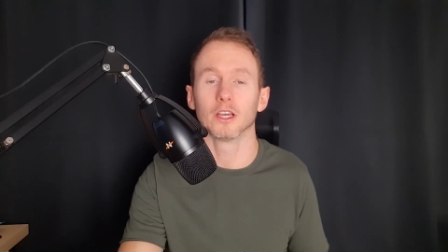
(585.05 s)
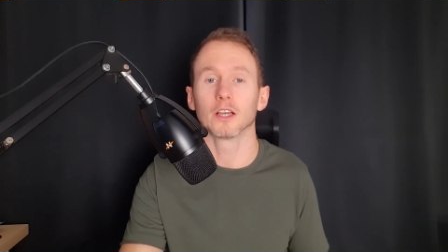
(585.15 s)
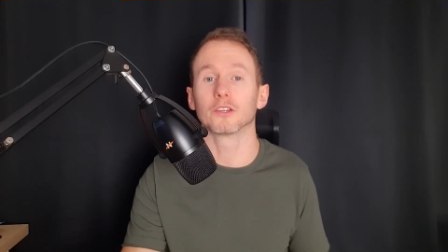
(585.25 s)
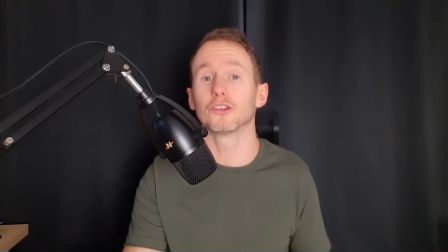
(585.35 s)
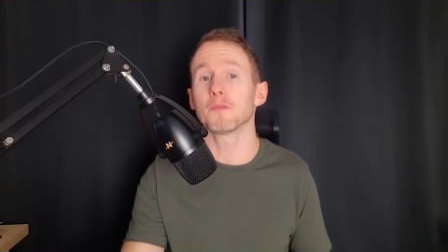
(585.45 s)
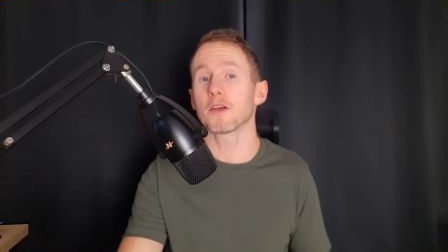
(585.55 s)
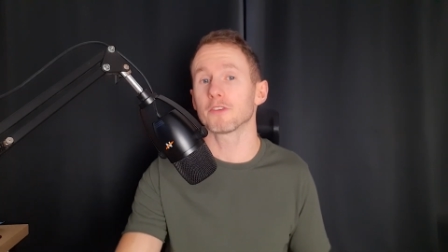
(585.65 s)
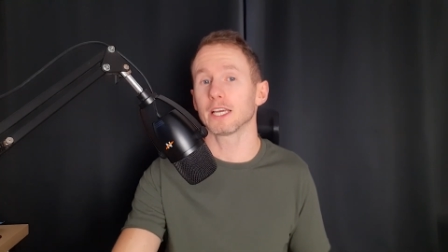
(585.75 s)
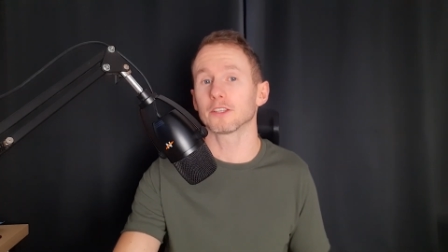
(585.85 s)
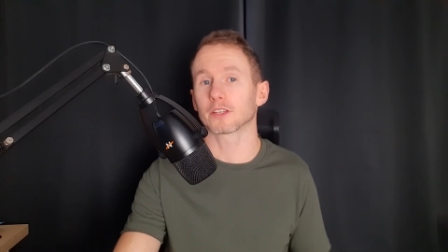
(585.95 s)
Because you might
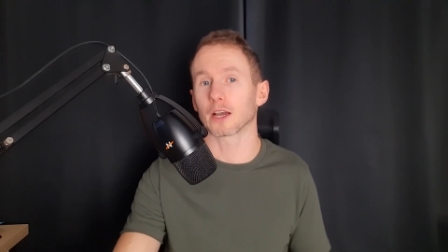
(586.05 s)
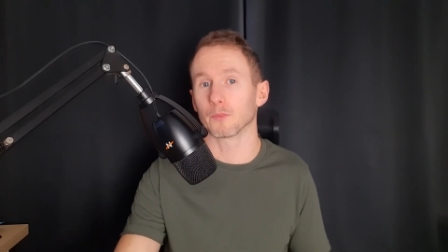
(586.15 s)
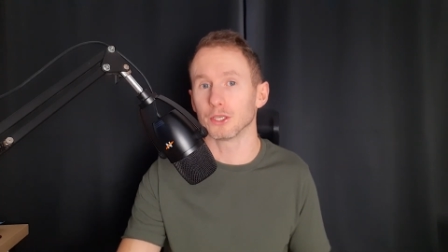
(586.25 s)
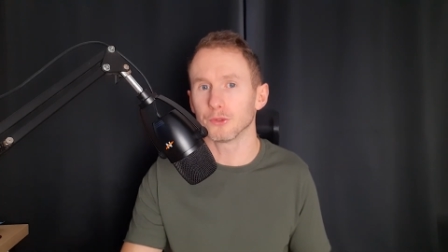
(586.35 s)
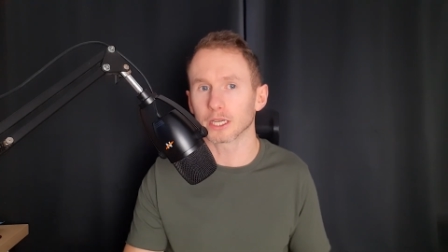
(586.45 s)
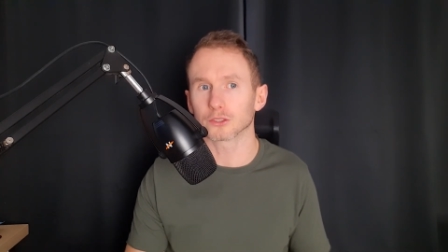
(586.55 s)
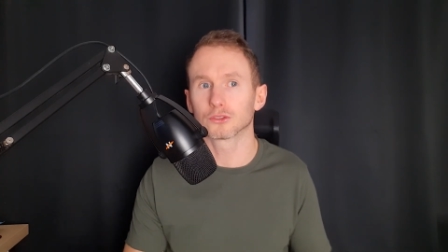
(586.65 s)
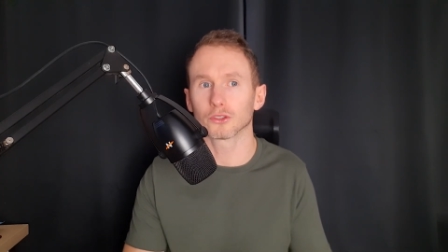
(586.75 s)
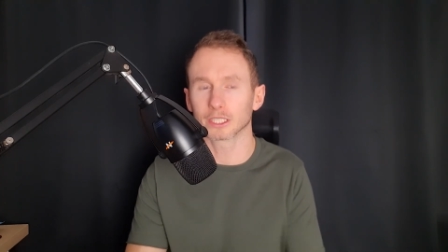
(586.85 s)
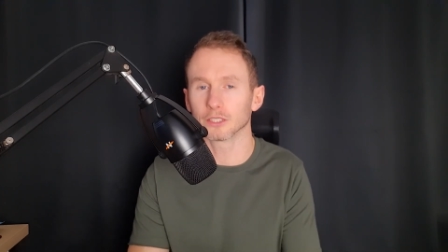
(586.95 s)
relate to that when you get
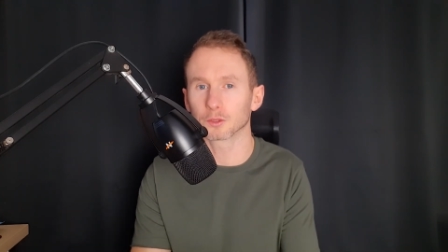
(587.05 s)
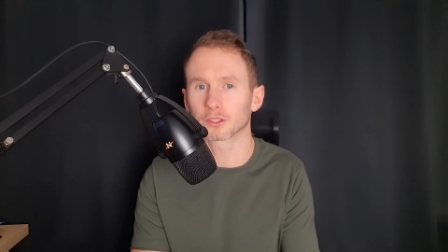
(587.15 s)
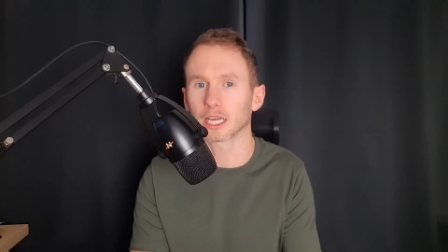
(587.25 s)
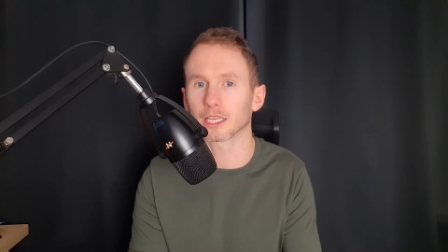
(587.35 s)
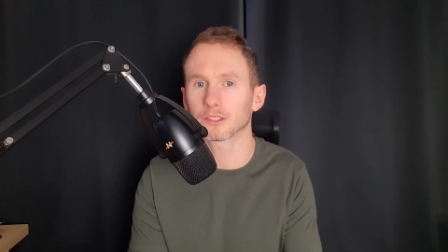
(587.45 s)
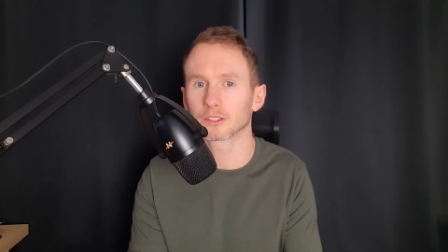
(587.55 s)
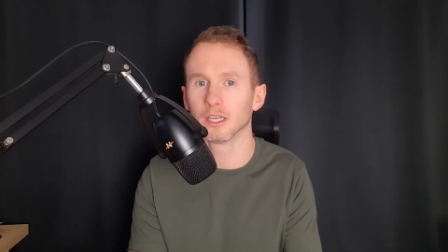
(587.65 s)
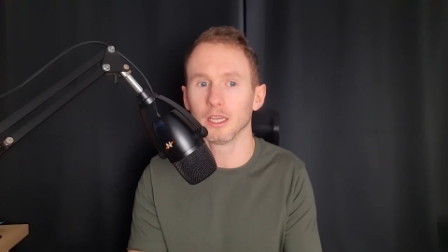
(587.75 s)
stuck into a task